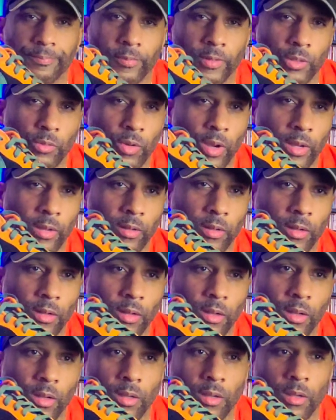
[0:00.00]
right?
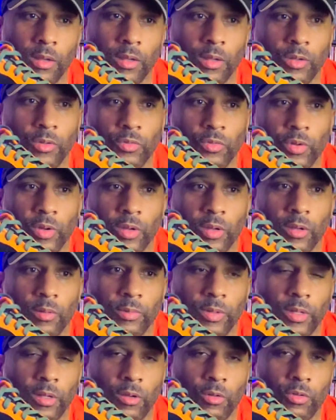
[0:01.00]
from
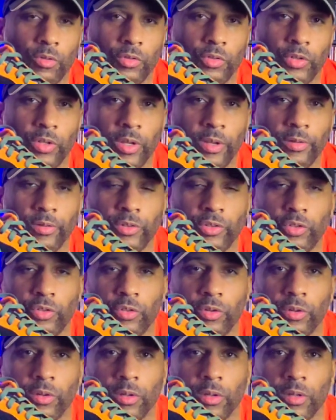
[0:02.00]
your local sneaker
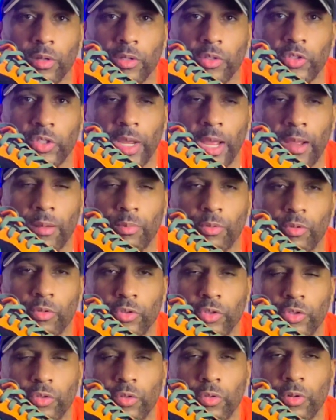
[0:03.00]
shop or
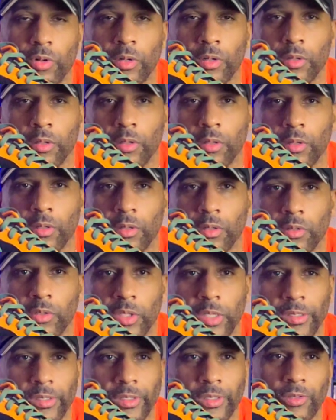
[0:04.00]
store,
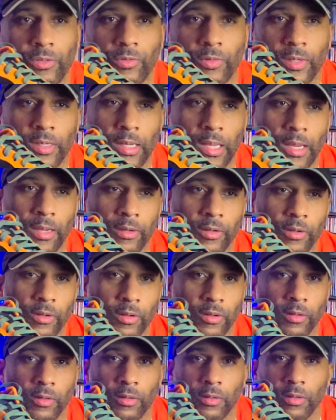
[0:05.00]
such as Foot
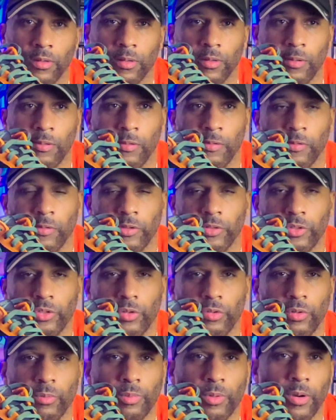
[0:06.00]
Locker, the shoe
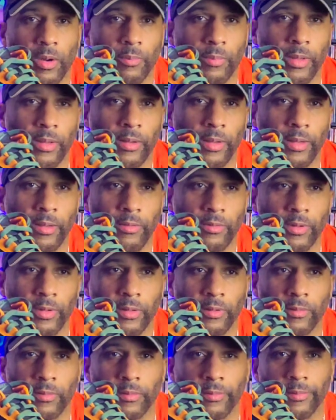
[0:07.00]
department, even.
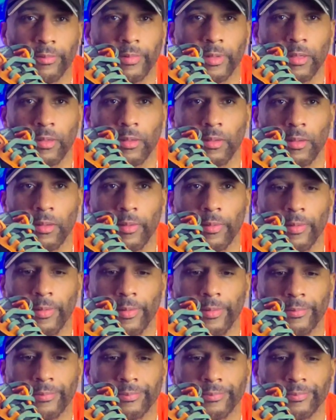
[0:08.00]

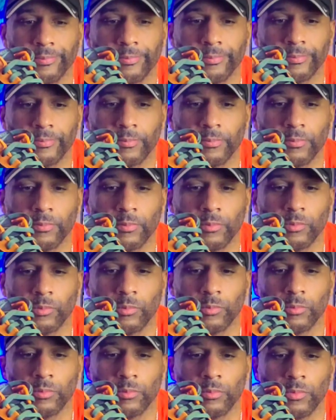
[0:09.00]
Um,
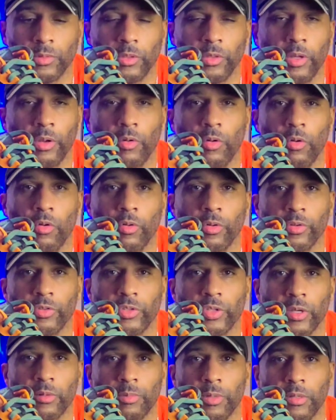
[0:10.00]
you know, order
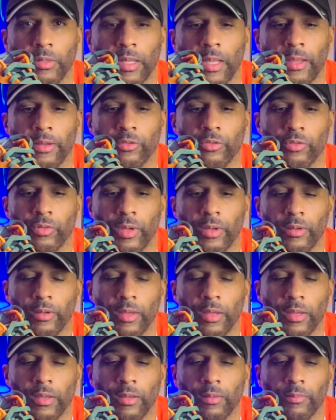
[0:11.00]
some online through
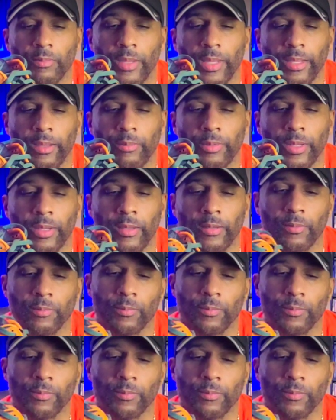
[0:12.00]
um, eBay